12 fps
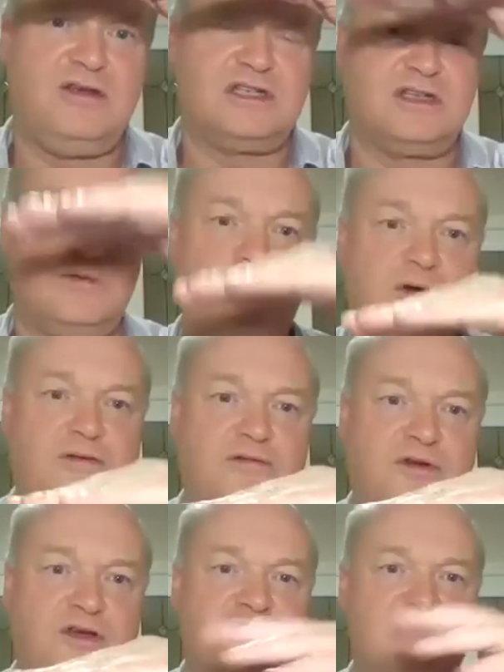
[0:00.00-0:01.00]
using the water
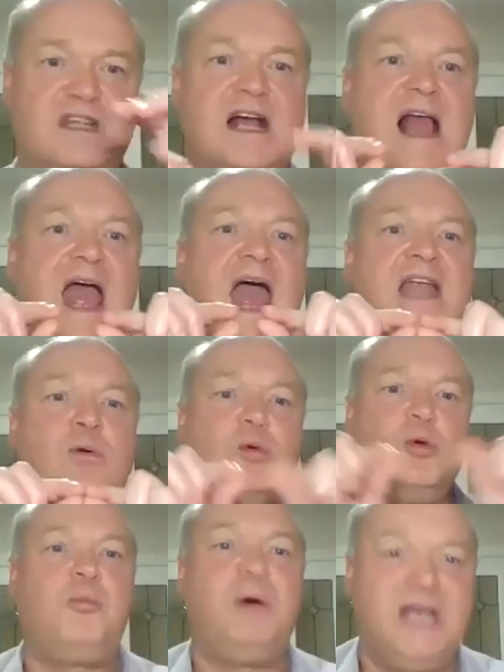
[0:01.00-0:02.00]
first and it
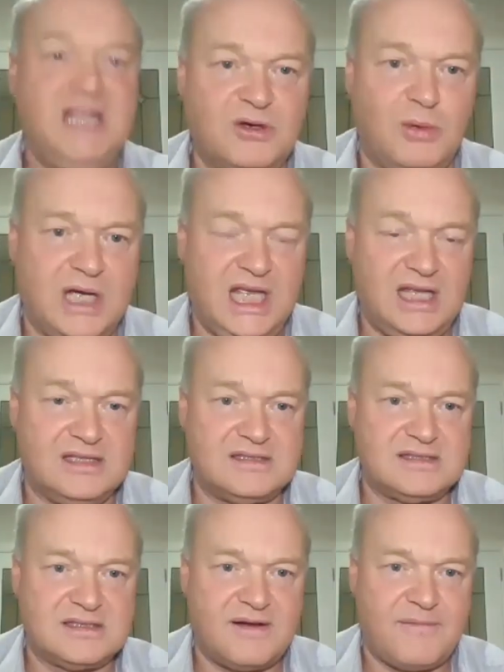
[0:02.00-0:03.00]
will beat the
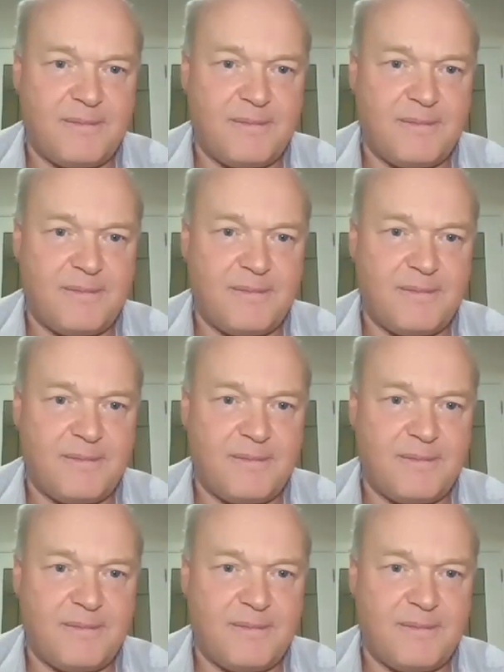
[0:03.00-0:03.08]
weeds.